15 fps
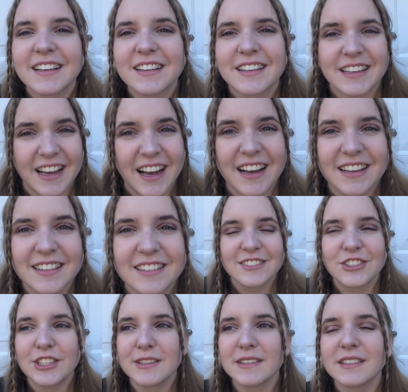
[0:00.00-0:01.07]
Yeah,
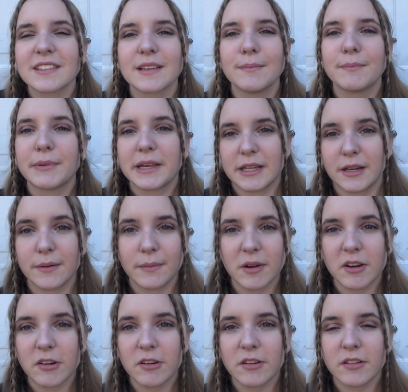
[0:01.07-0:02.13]
Cheez-Its and peanut
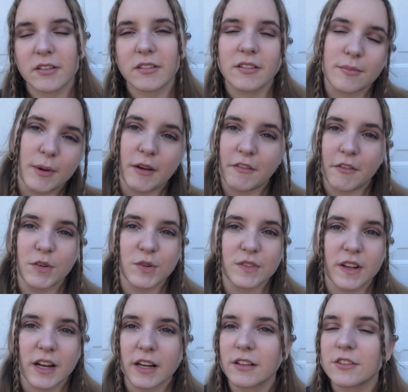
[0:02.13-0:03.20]
butter is my favorite
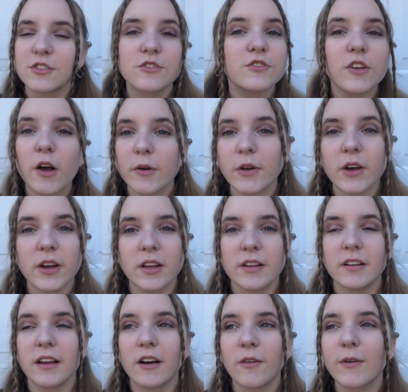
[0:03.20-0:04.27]
snack. It's so
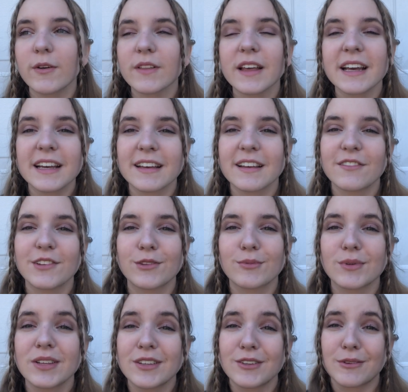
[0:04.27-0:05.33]
good. Or like if it's
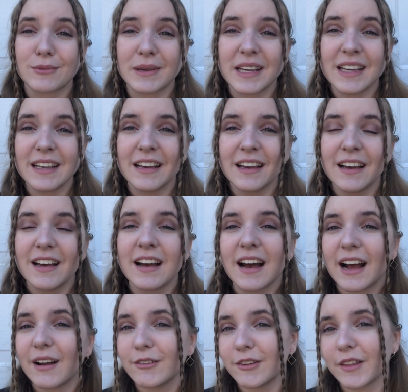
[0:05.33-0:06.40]
really sweet,
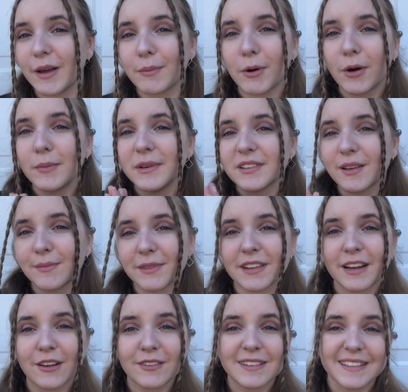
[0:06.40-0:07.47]
I don't know, that'd probably be
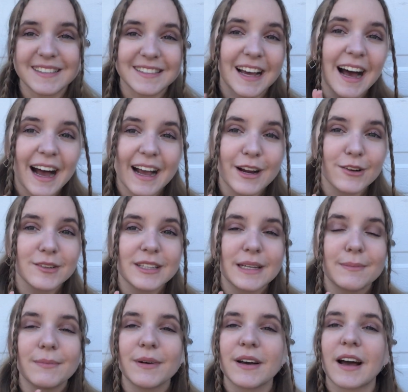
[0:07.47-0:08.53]
something else
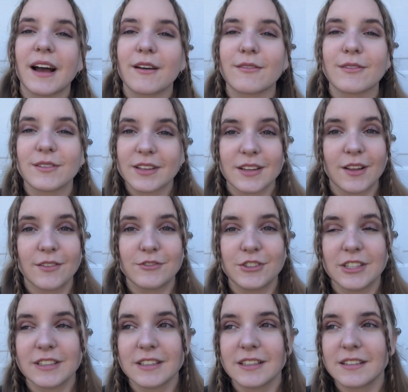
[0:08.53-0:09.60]
entirely. But I really love
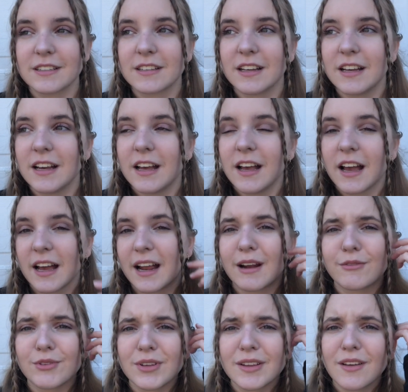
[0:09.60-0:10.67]
Cheez-Its, and I
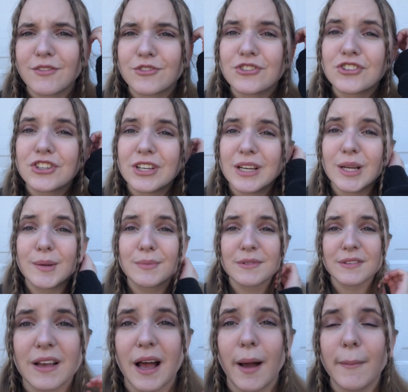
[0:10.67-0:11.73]
really love
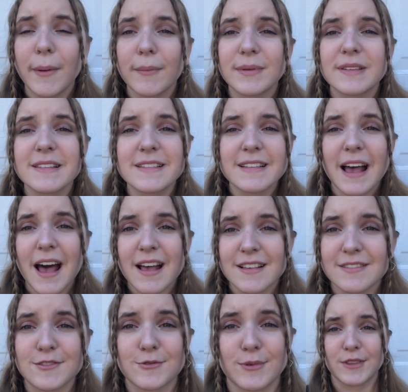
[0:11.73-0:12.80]
chips. I'm
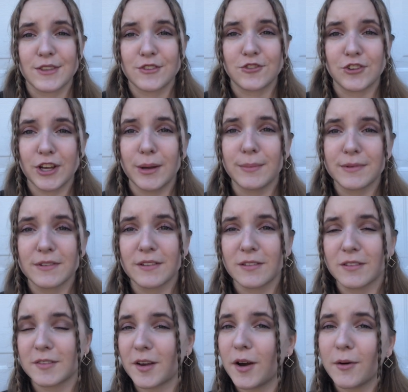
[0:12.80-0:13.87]
obsessed with chips,
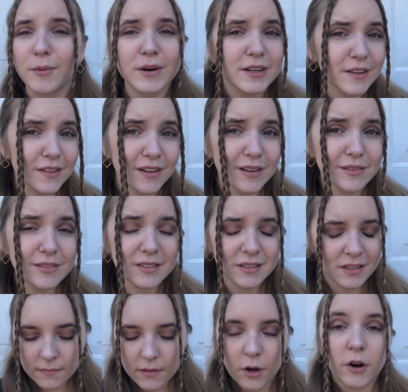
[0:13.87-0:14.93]
so one of those.
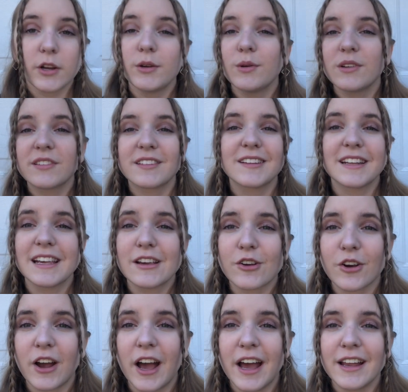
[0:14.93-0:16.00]
Are you a
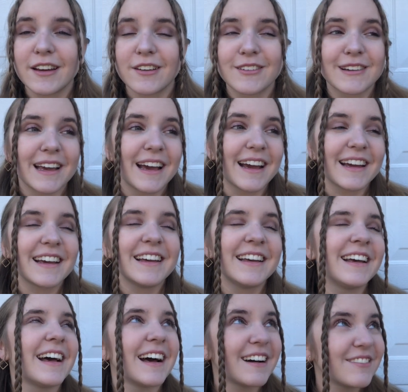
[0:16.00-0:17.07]
sneakerhead? Okay,
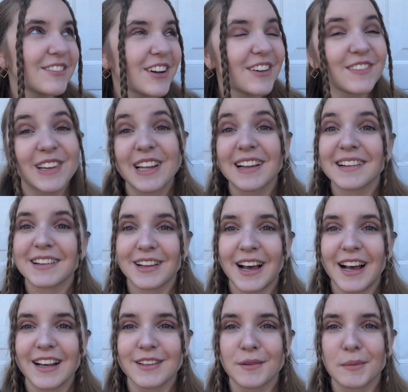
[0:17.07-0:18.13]
I'm not even gonna
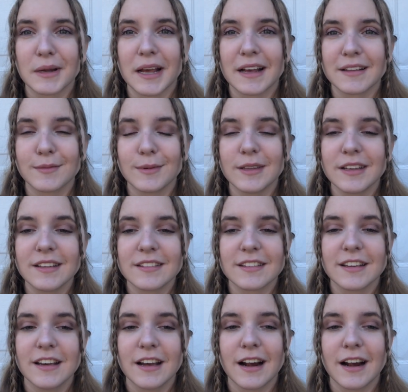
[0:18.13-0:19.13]
lie. Someone asked me this.